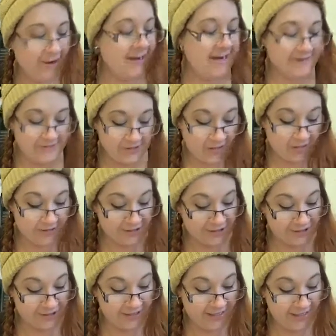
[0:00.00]
right after
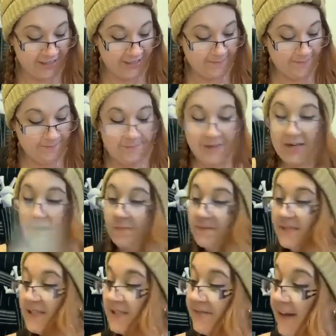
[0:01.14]
lunch. Been up
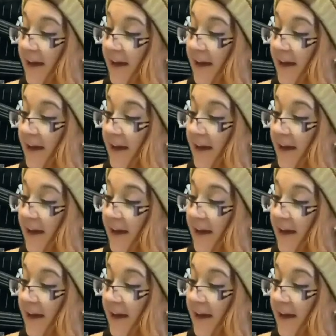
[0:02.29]
since